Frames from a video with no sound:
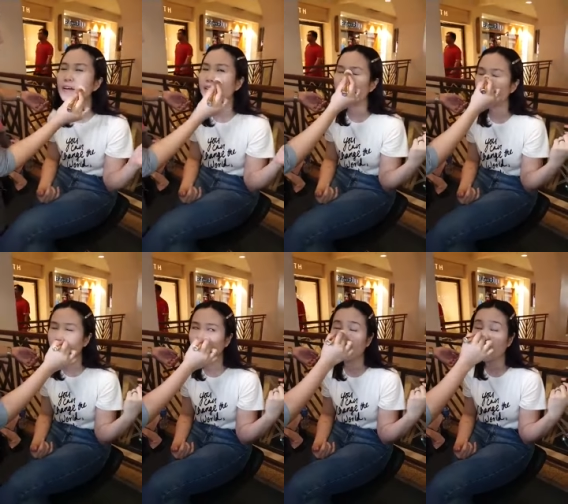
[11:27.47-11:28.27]
Because I've
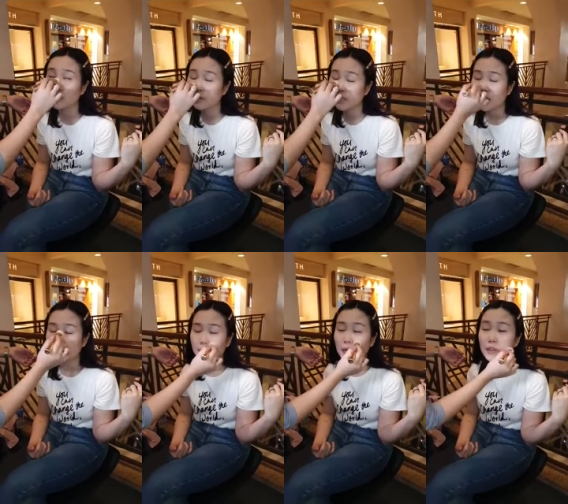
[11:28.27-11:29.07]
been blowing my nose.
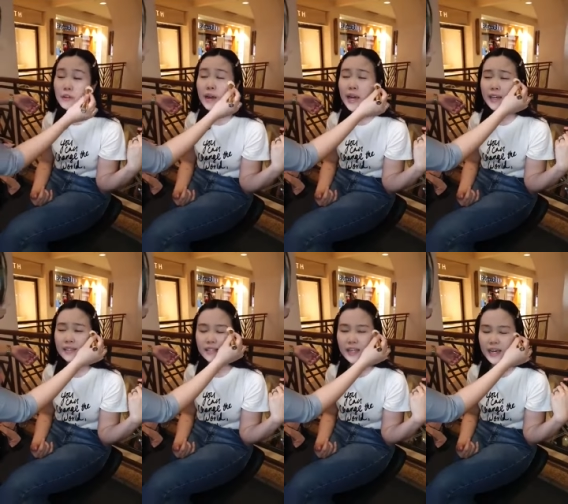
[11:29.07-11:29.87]
But
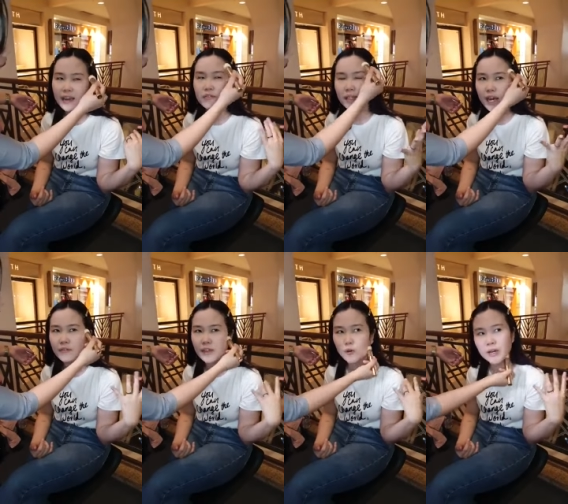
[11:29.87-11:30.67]
otherwise, like I really
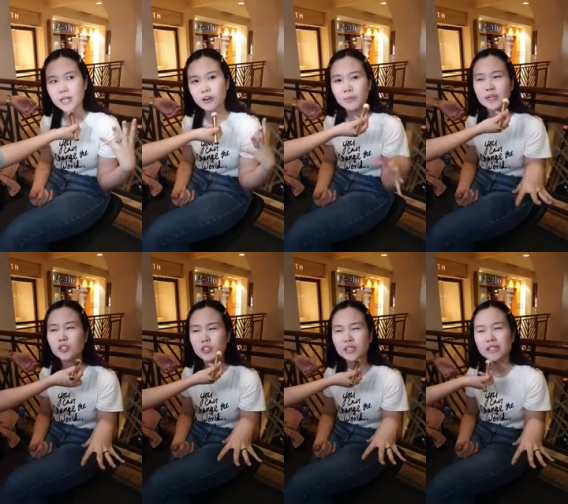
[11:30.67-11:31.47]
have like oily
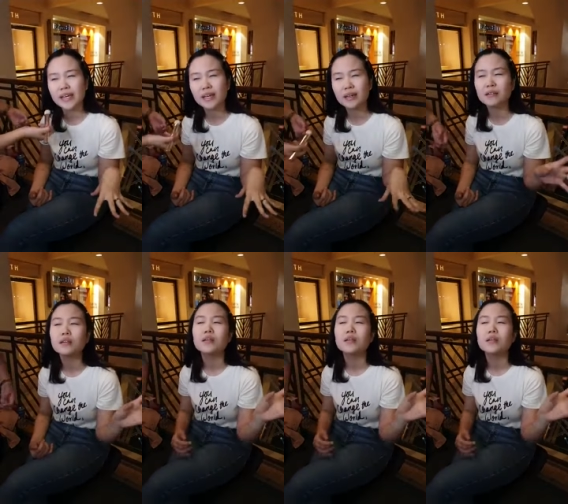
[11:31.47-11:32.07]
combination skin,